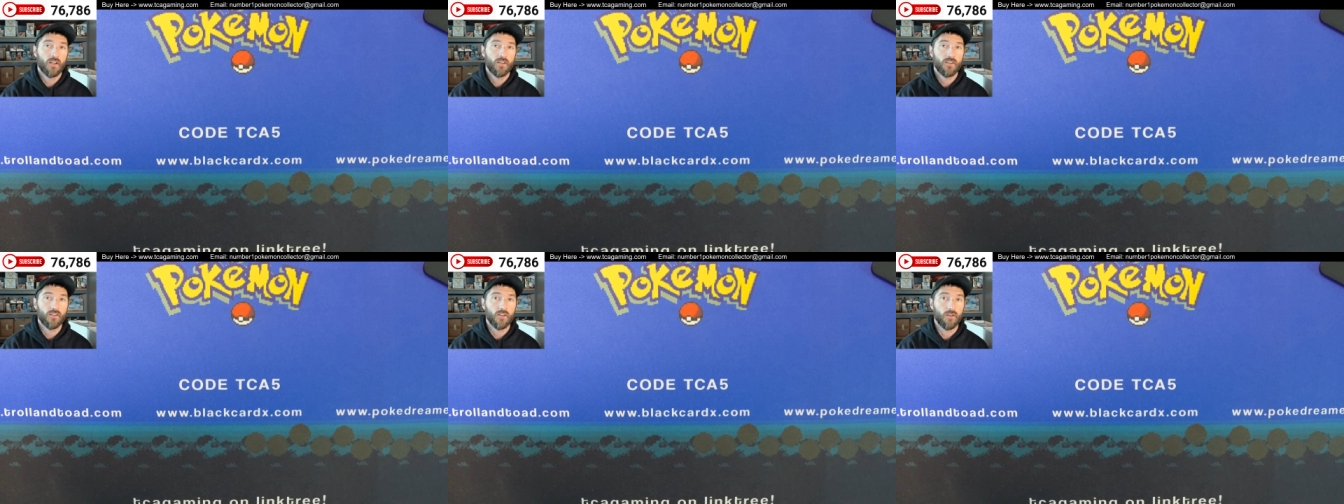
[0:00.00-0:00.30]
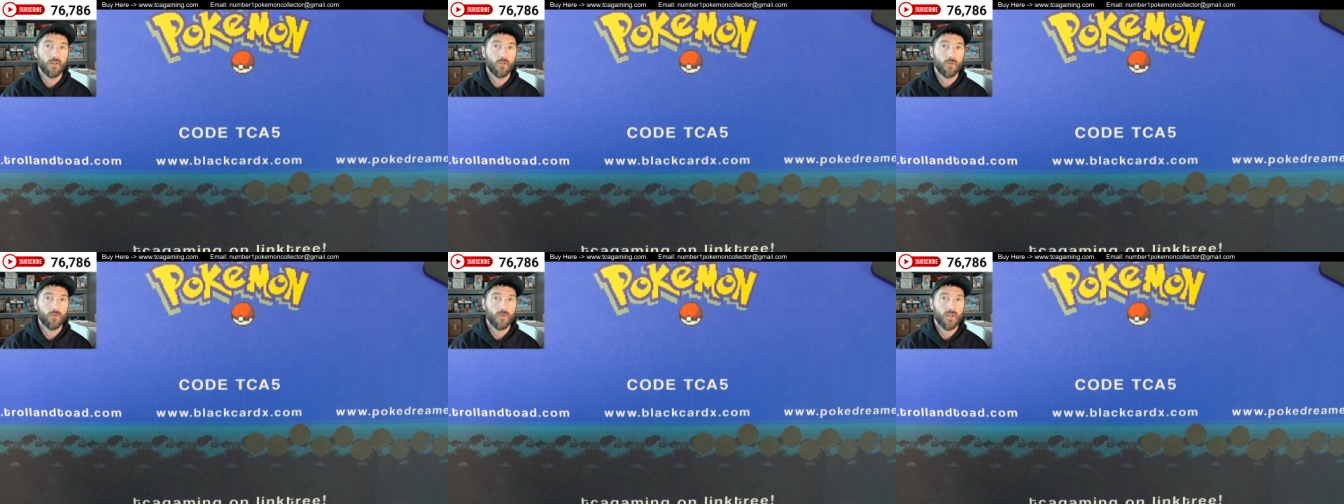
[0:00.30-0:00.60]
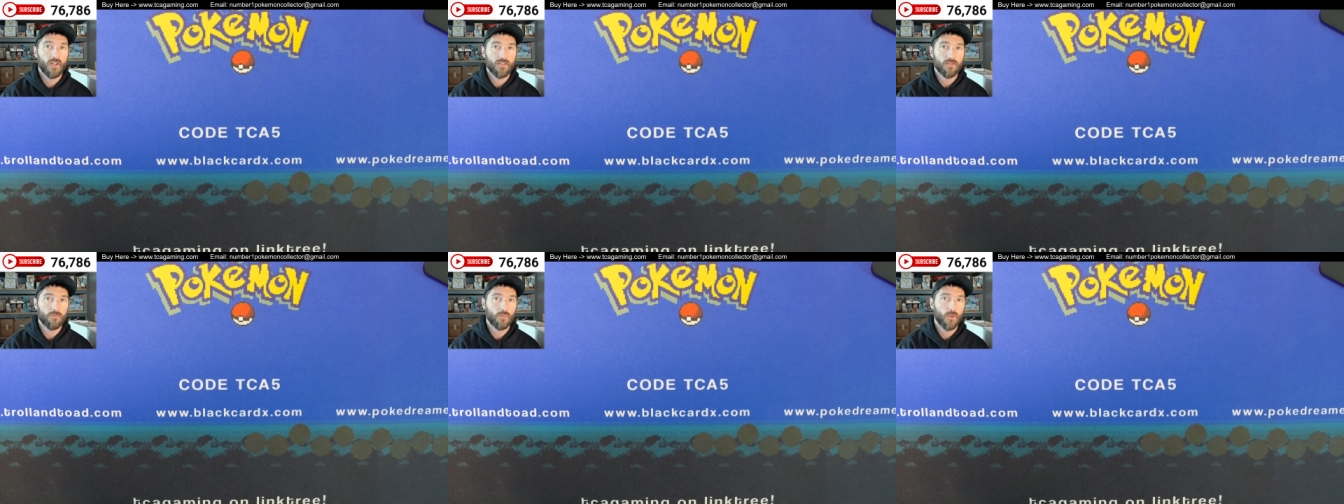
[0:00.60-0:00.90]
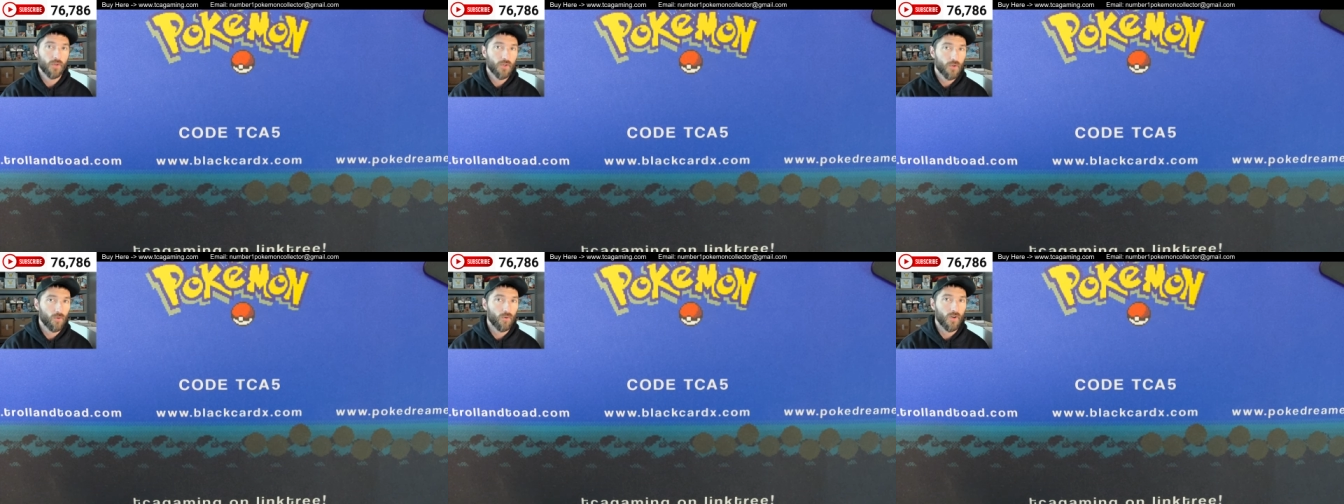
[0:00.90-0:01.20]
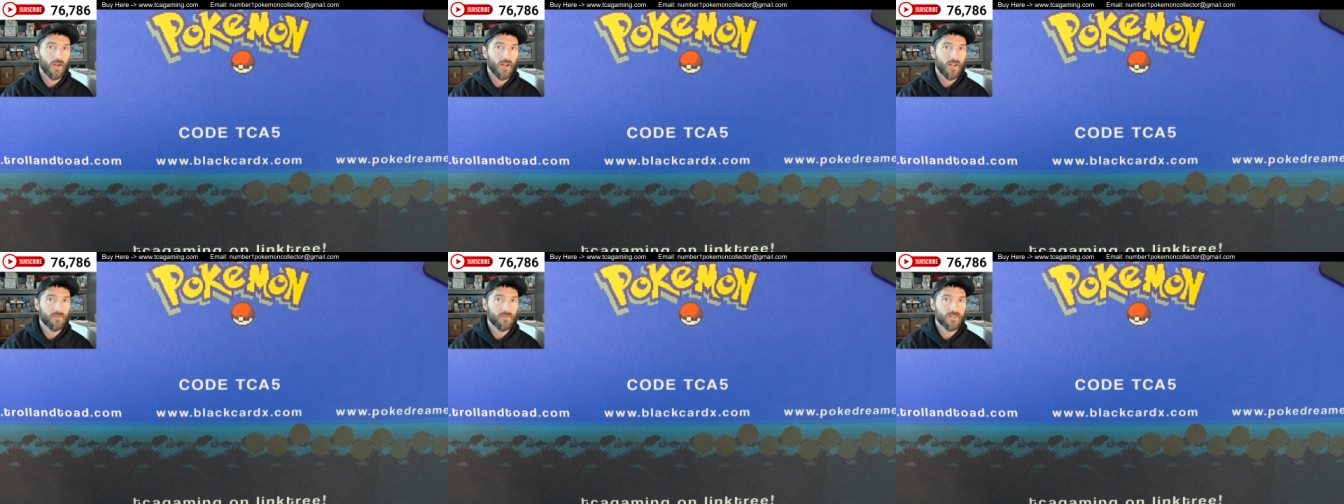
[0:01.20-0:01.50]
So we got some pretty
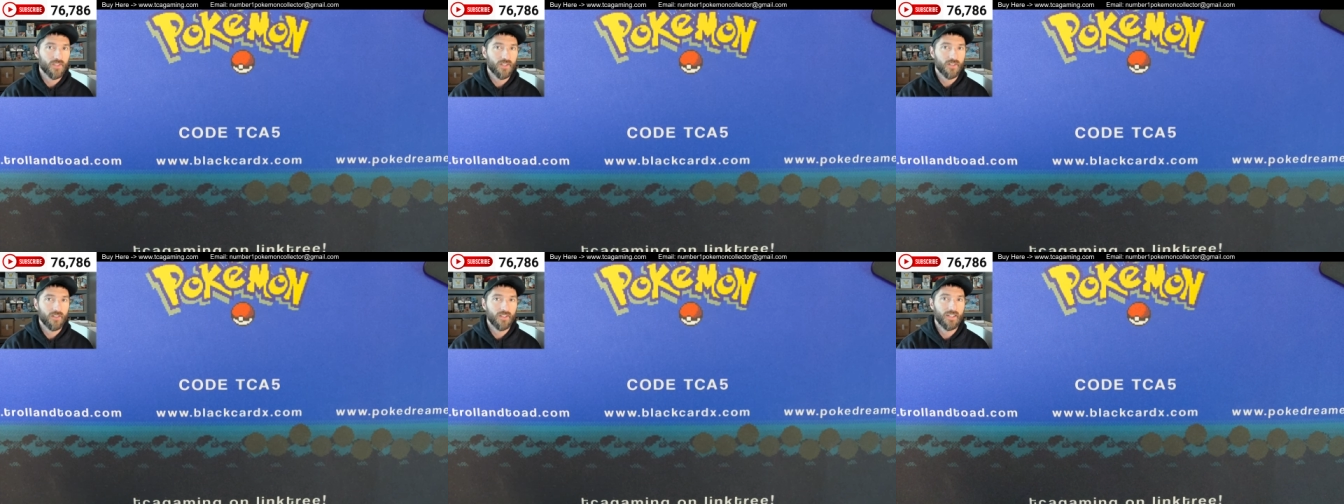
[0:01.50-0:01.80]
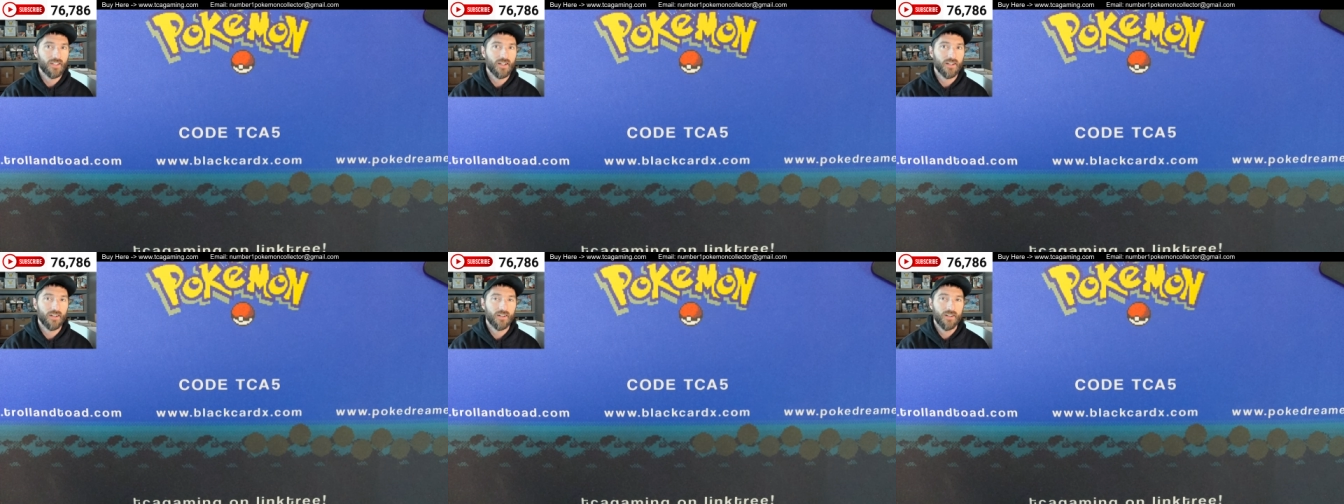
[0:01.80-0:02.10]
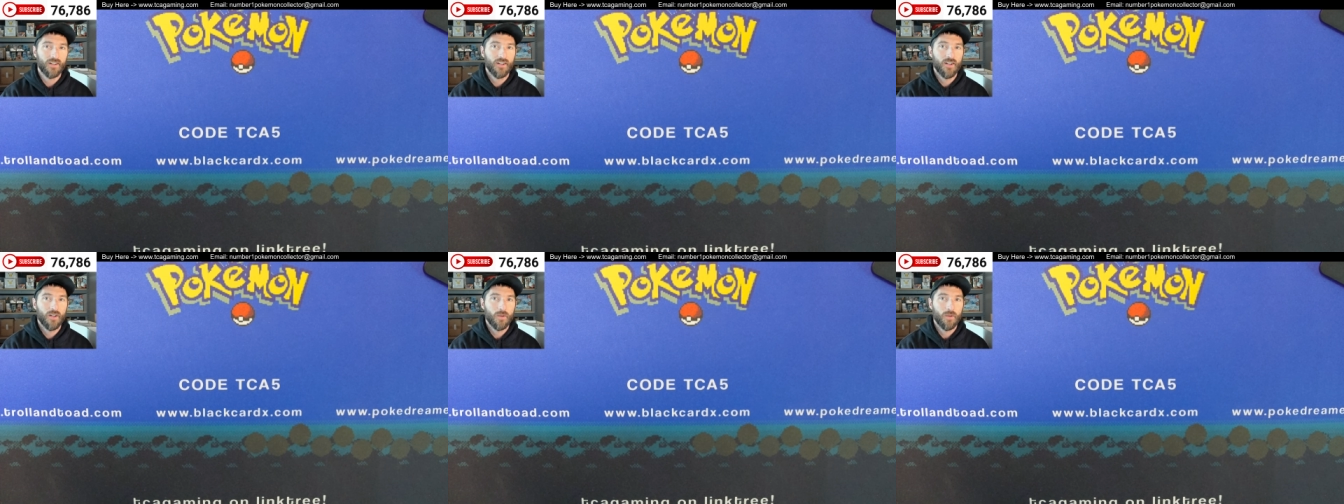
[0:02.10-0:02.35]
cool items that are in there,